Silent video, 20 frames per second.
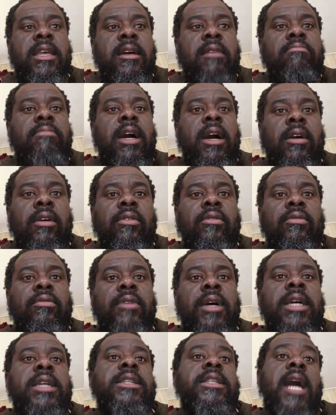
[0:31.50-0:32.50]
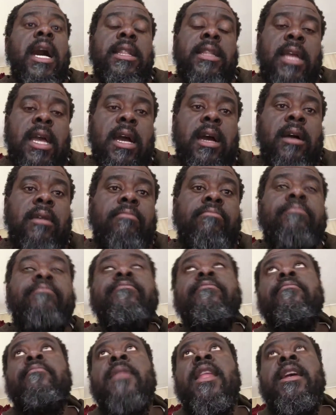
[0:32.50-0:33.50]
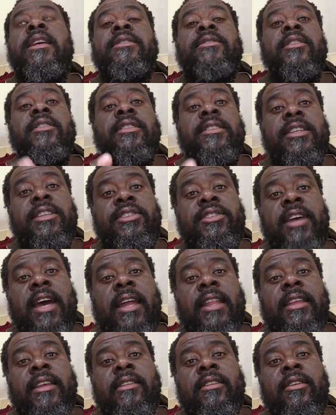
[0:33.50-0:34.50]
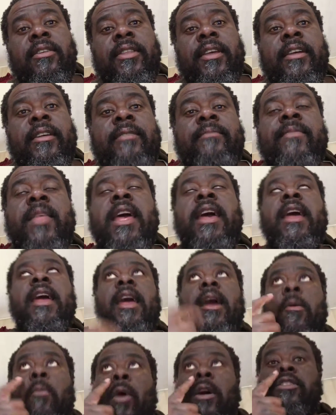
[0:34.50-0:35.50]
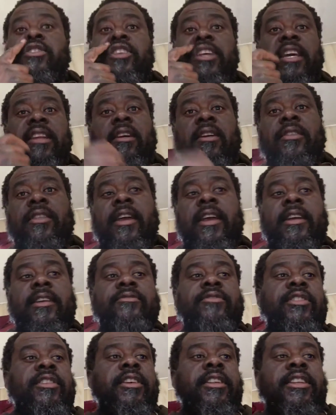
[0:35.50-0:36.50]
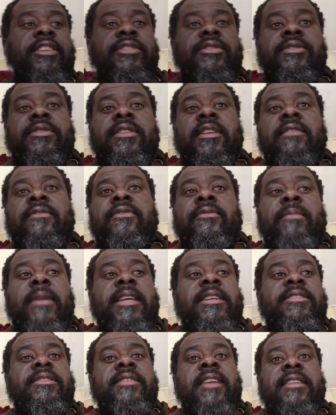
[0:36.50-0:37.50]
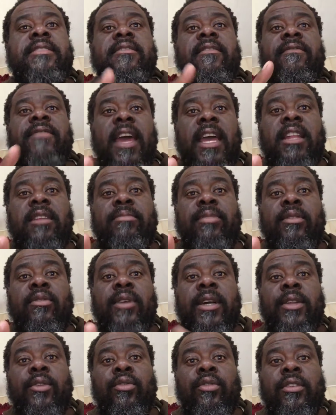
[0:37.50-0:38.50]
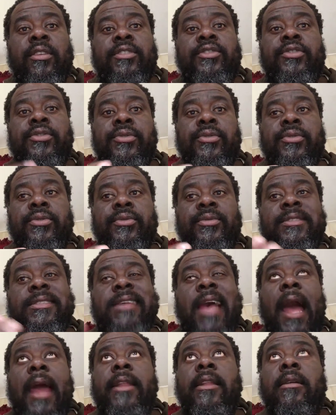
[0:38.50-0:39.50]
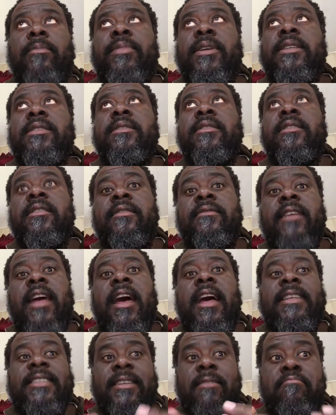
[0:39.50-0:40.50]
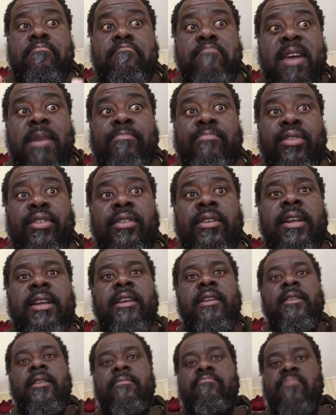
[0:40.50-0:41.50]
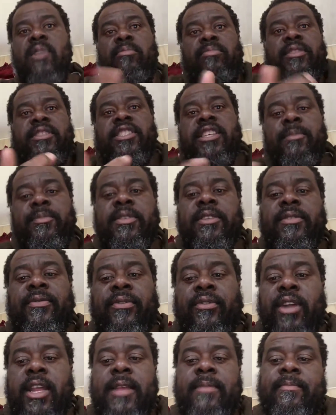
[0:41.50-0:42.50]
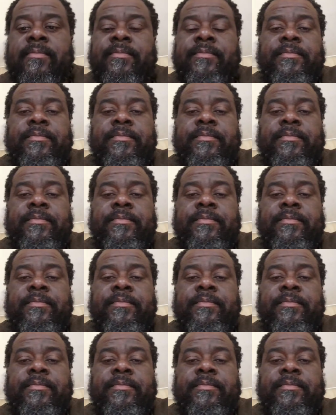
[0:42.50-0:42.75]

M O dot com. It's going to teach you how to get on there. Once you get on there, you're going to use the information that's available in order to sign up as an as a member. Membership is free.